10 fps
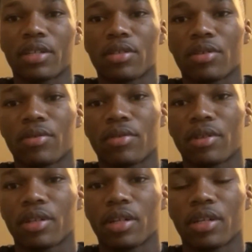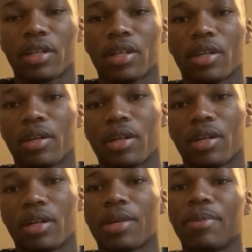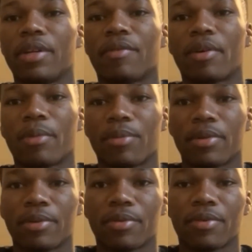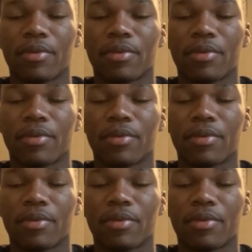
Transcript: So I just like being around my people.